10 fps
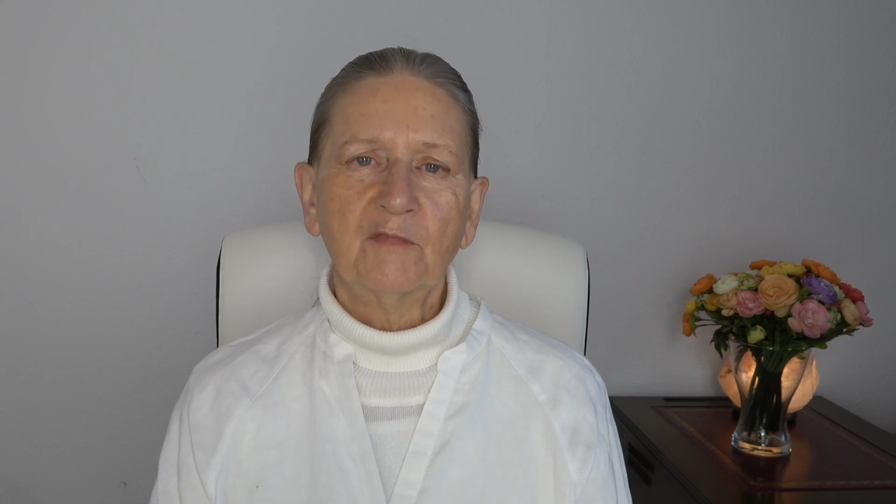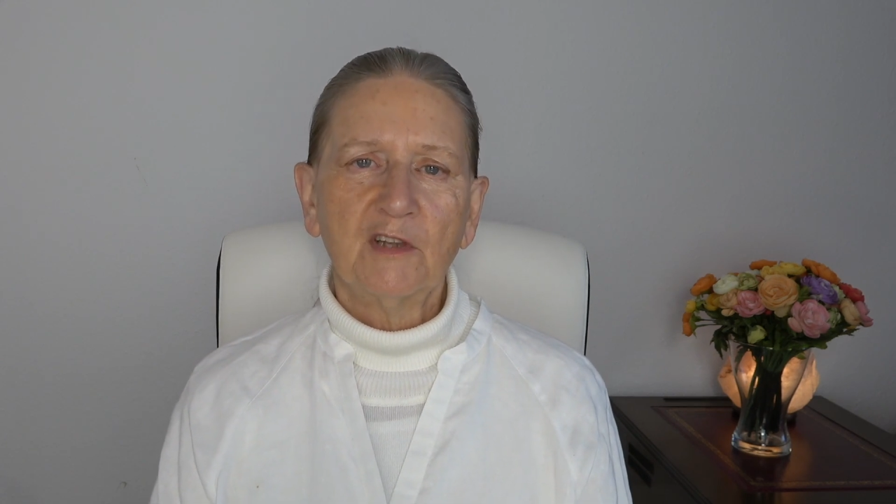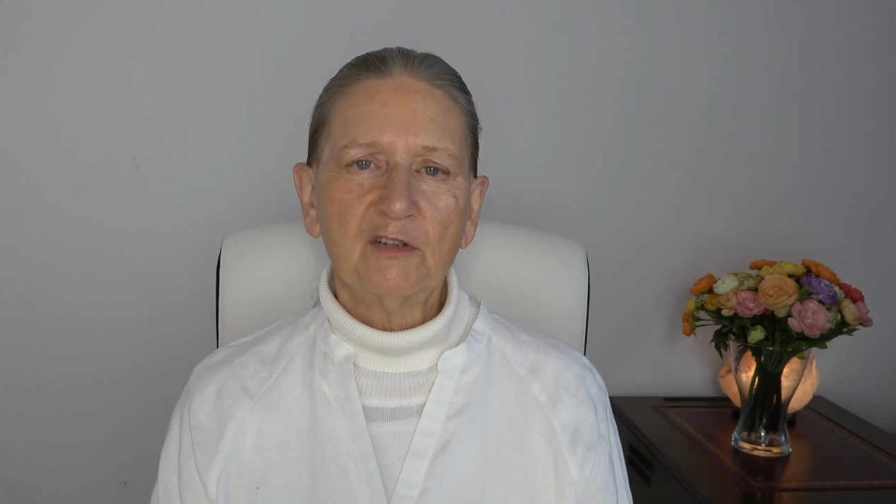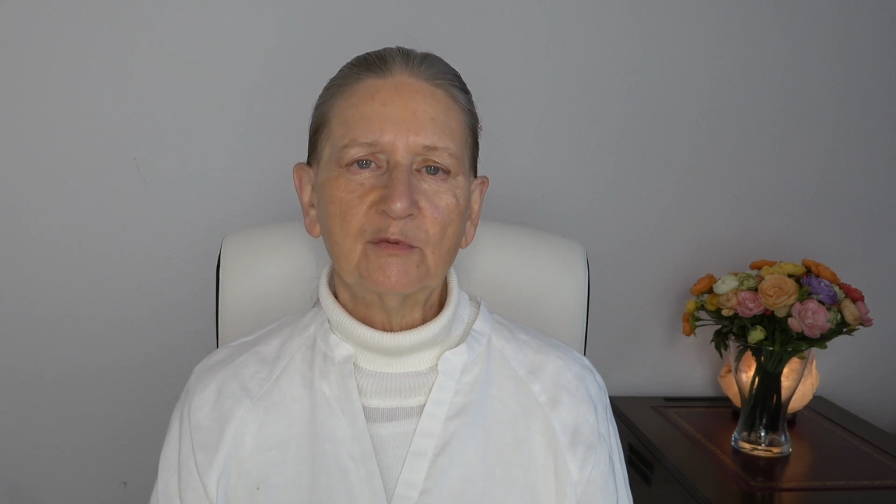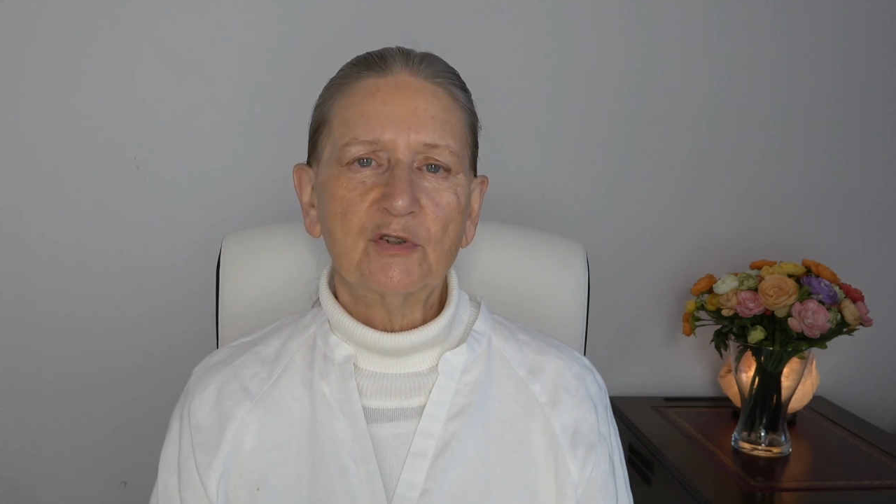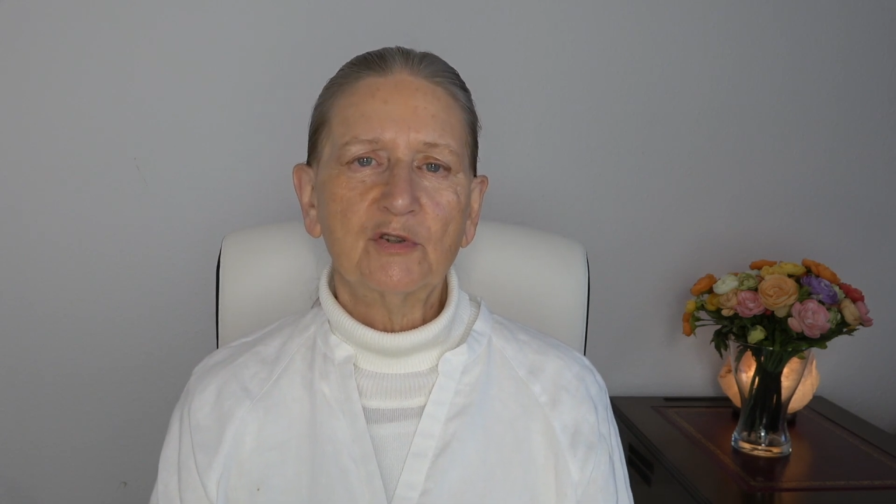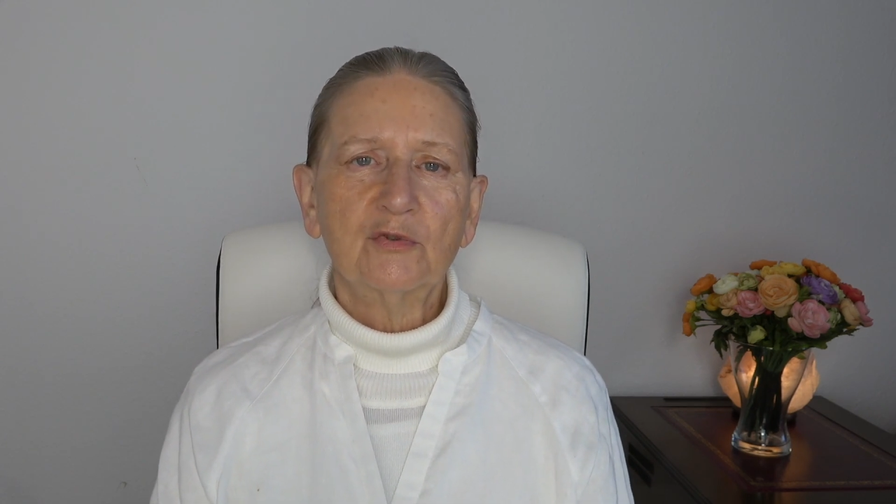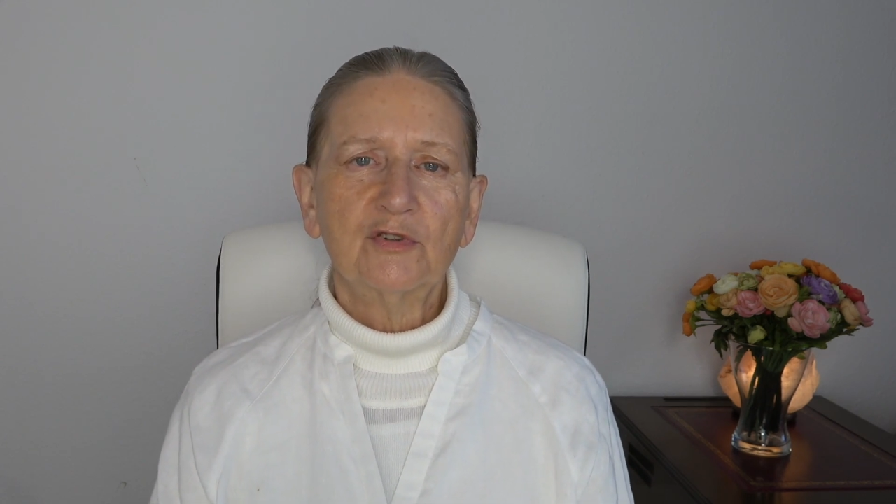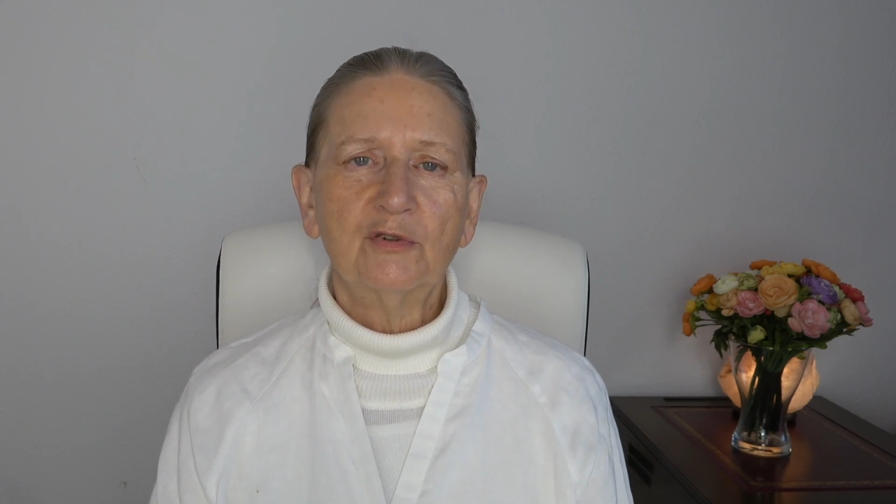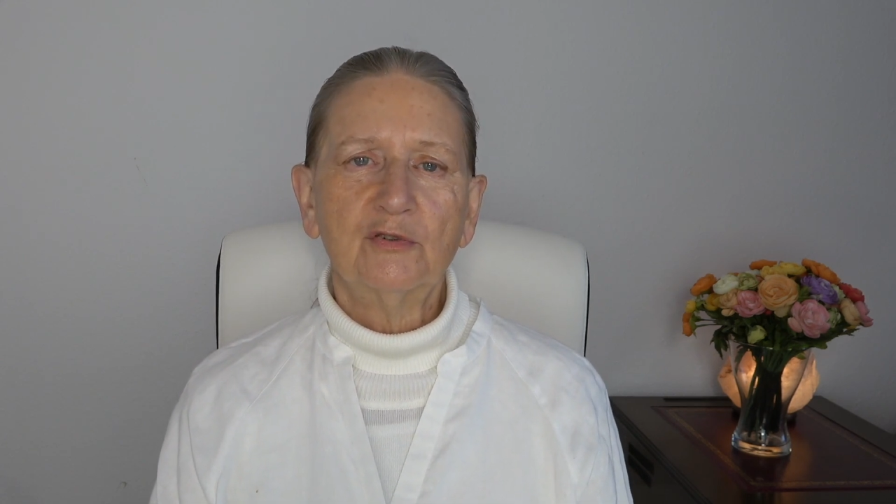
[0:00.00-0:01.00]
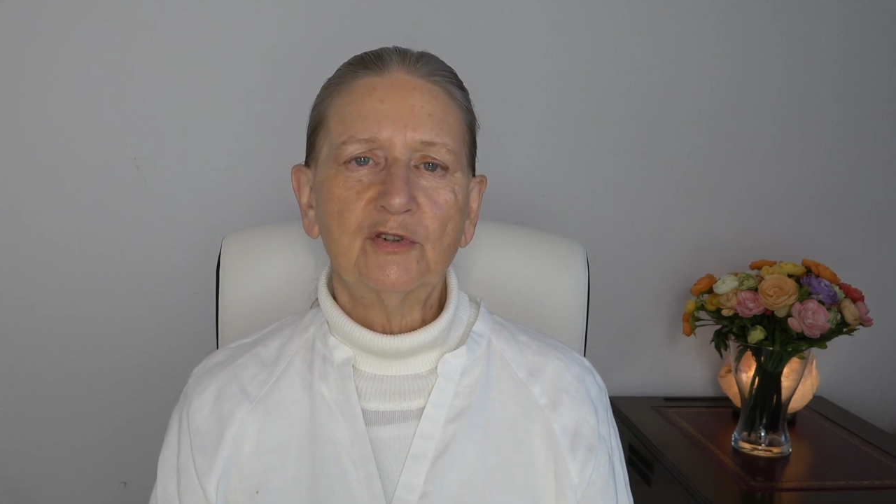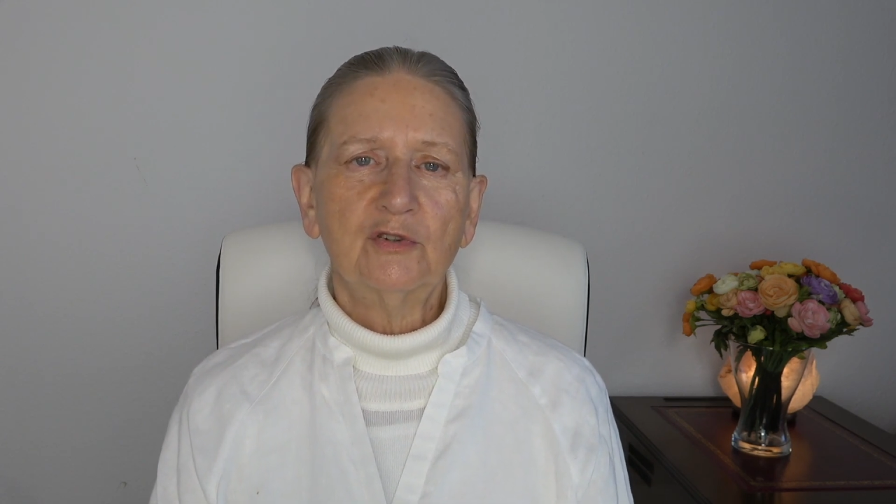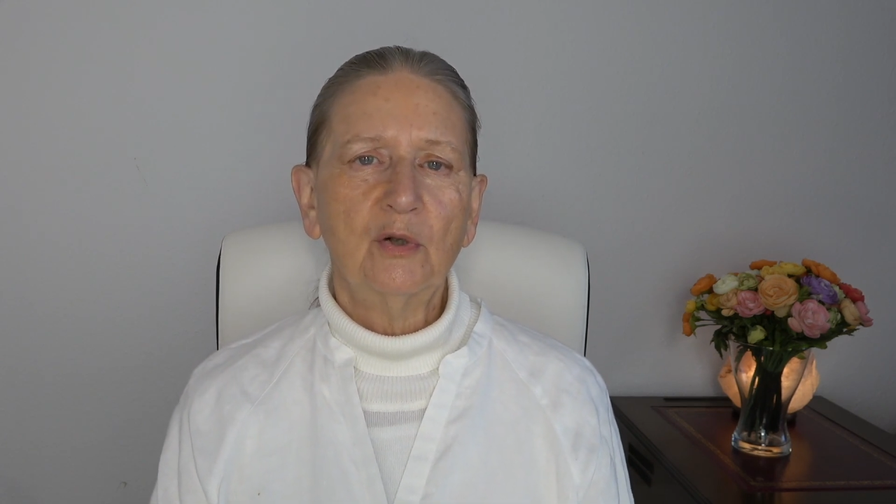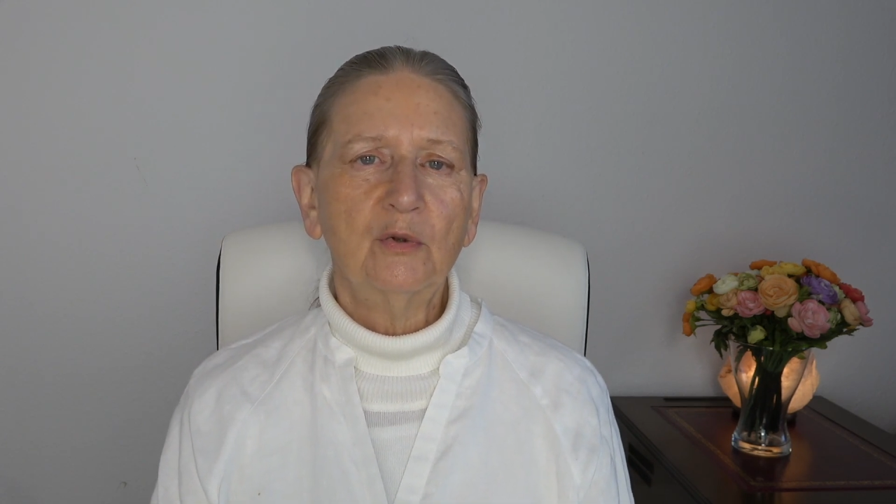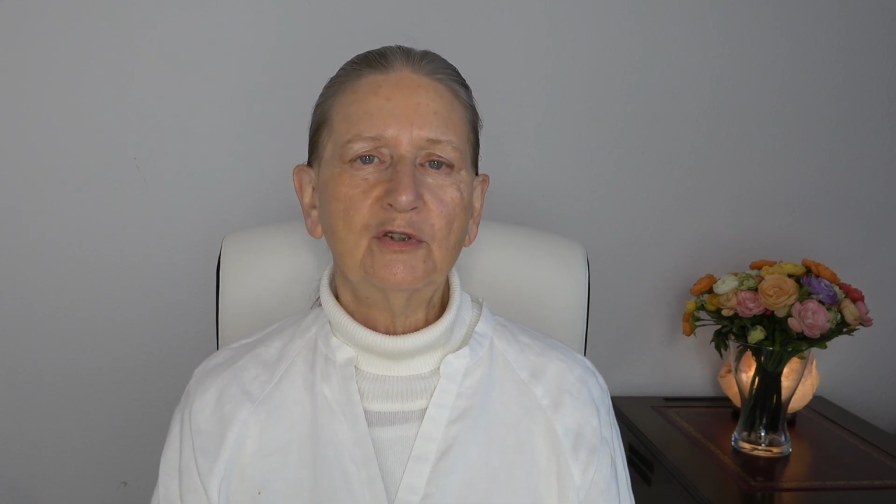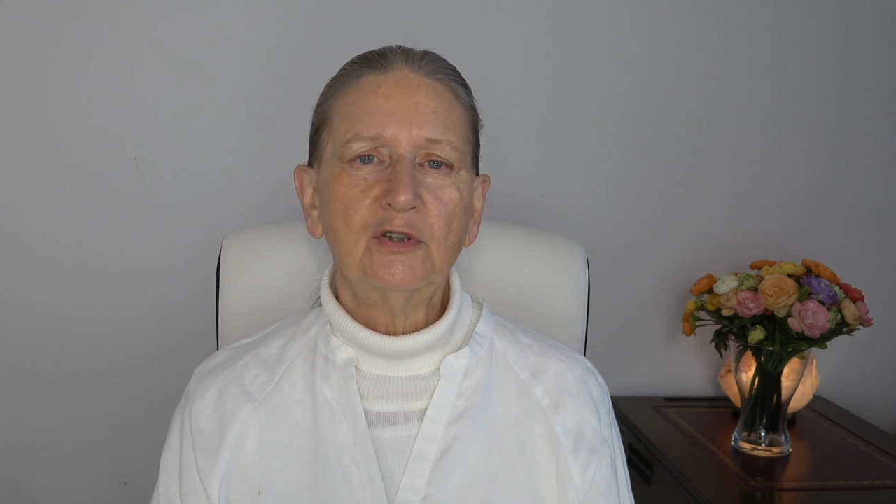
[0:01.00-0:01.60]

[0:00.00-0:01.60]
This was also told